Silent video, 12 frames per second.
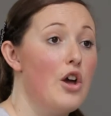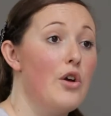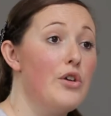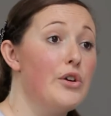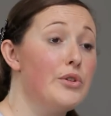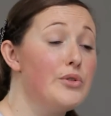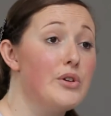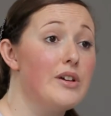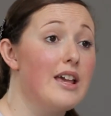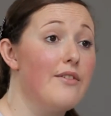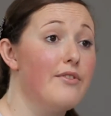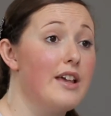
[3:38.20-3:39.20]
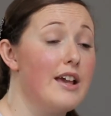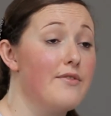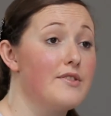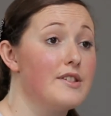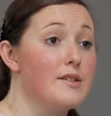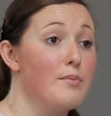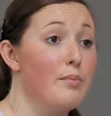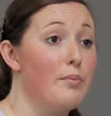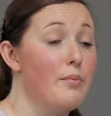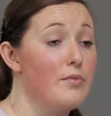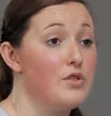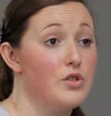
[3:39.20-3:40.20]
You can also give gifts
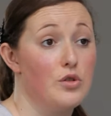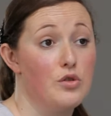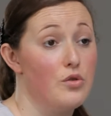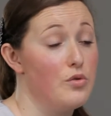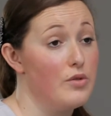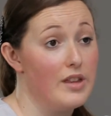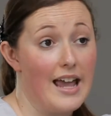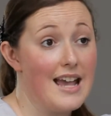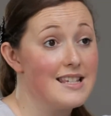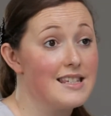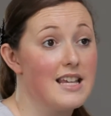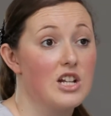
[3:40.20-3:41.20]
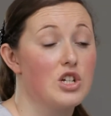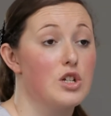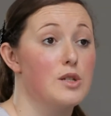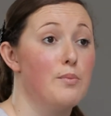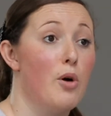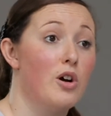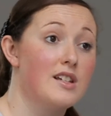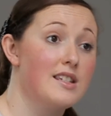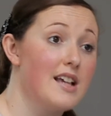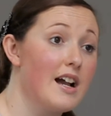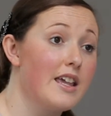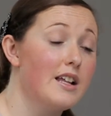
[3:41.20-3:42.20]
to the guests such as potted
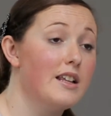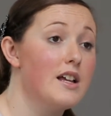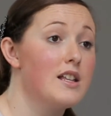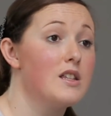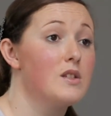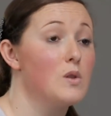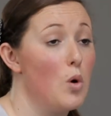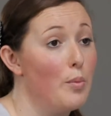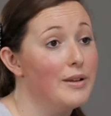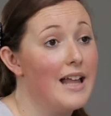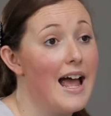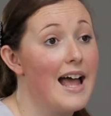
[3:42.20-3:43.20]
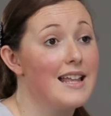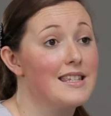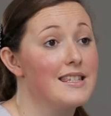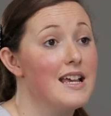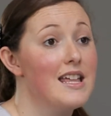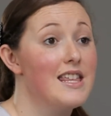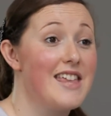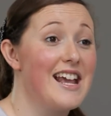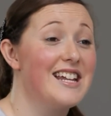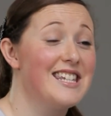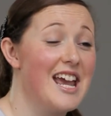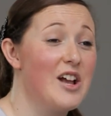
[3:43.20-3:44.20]
succulents or plants that they
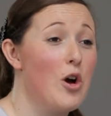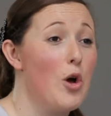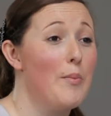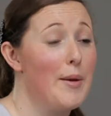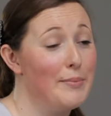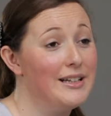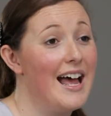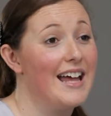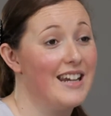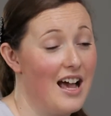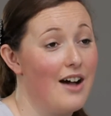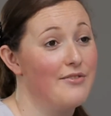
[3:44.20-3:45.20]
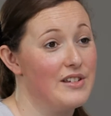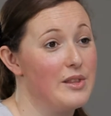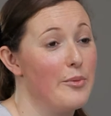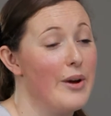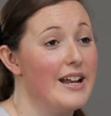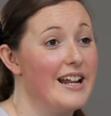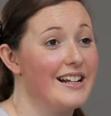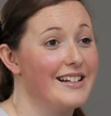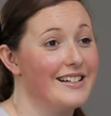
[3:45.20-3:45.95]
can take home and plant after the wedding.